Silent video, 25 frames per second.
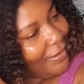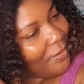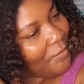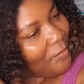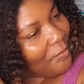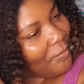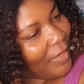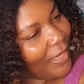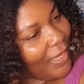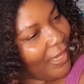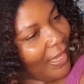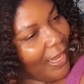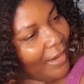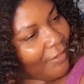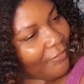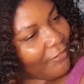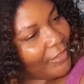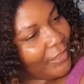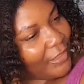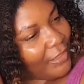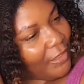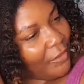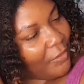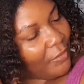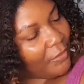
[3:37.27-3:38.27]
But I
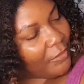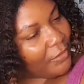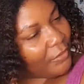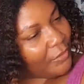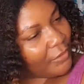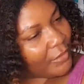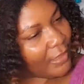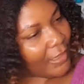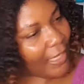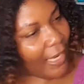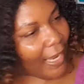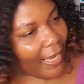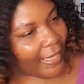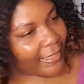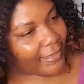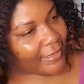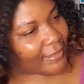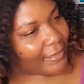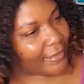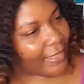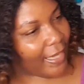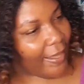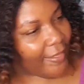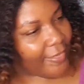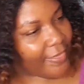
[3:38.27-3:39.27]
really don't use a lot. I
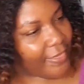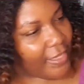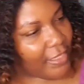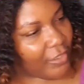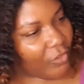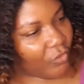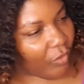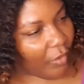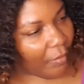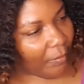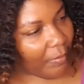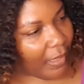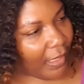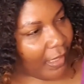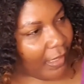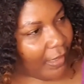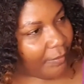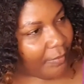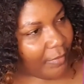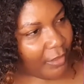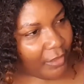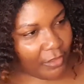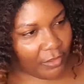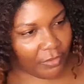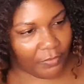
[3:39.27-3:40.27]
just got this from
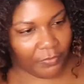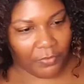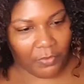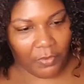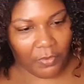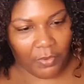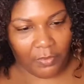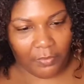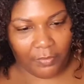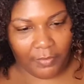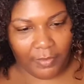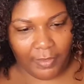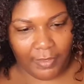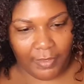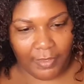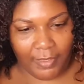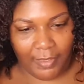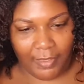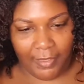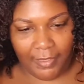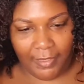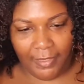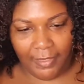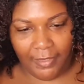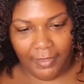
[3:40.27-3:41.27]
the
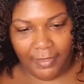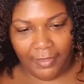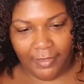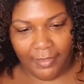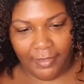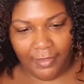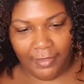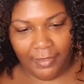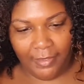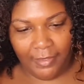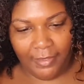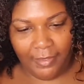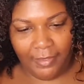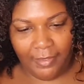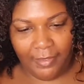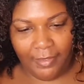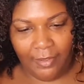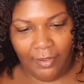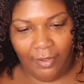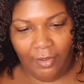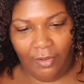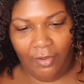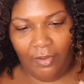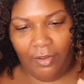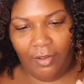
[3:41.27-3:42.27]
Sephora
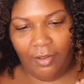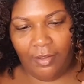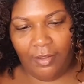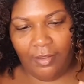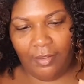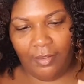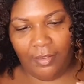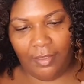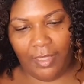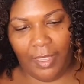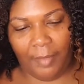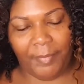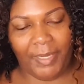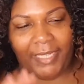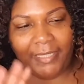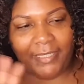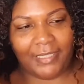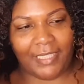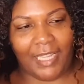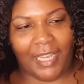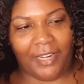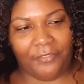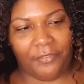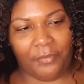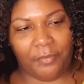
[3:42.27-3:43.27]
haul. I
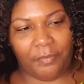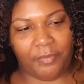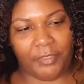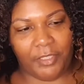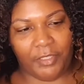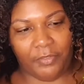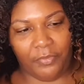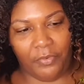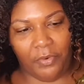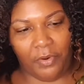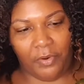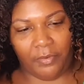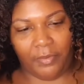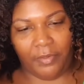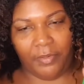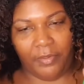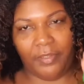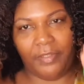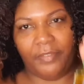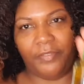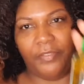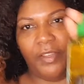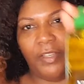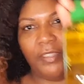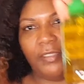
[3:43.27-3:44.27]
just got it from Sephora,
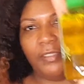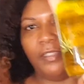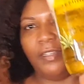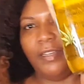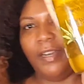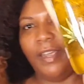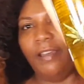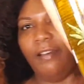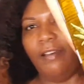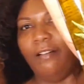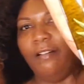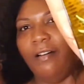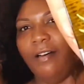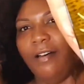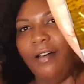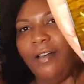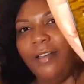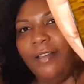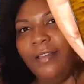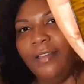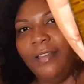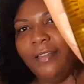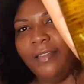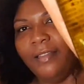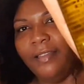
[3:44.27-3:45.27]
if y'all saw that haul.
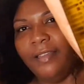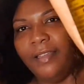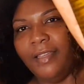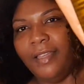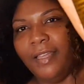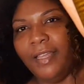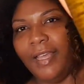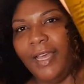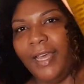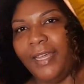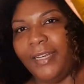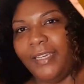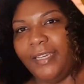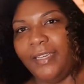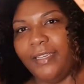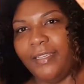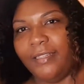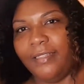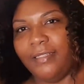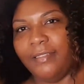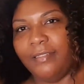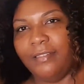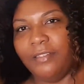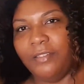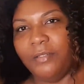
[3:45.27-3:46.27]
I
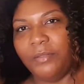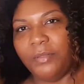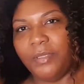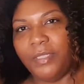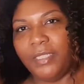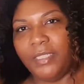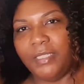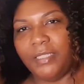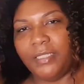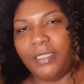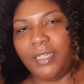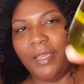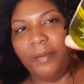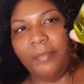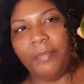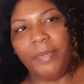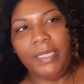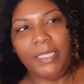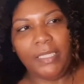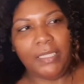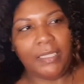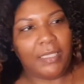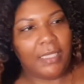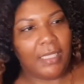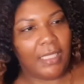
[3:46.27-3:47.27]
didn't use this yet, but
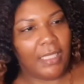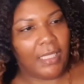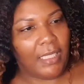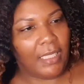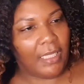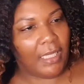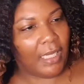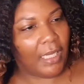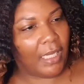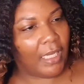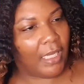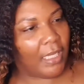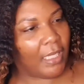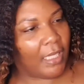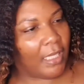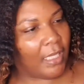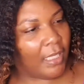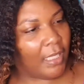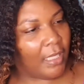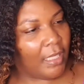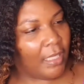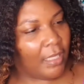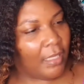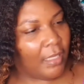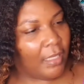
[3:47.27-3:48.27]
it's the
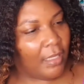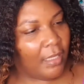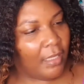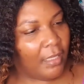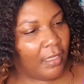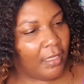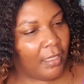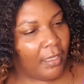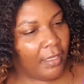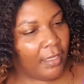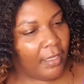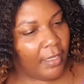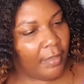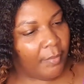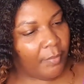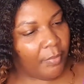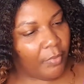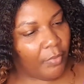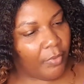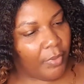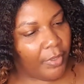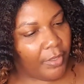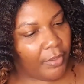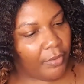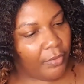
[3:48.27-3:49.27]
hemp
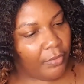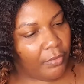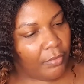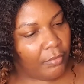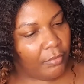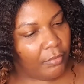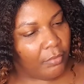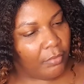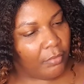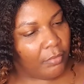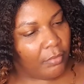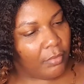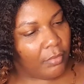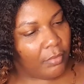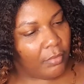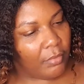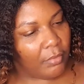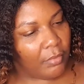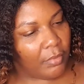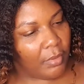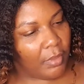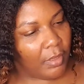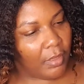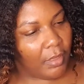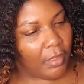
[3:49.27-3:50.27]
oil.
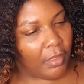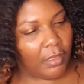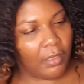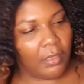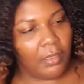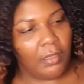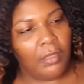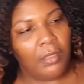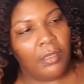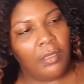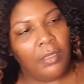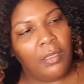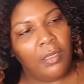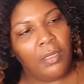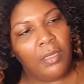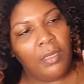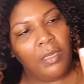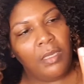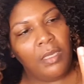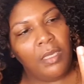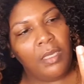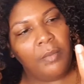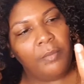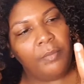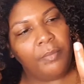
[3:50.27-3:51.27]
Yeah.
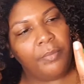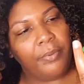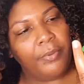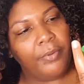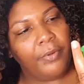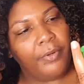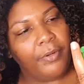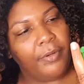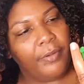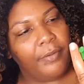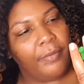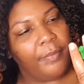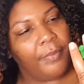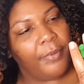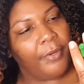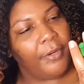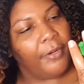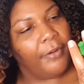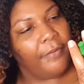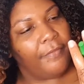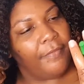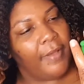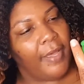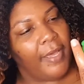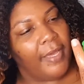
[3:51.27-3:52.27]
Hemp
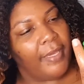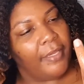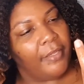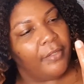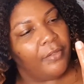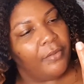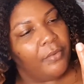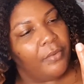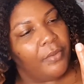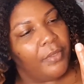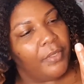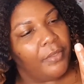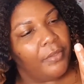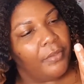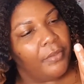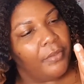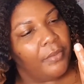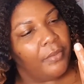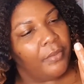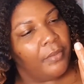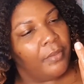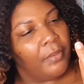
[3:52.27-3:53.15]
purifying oil.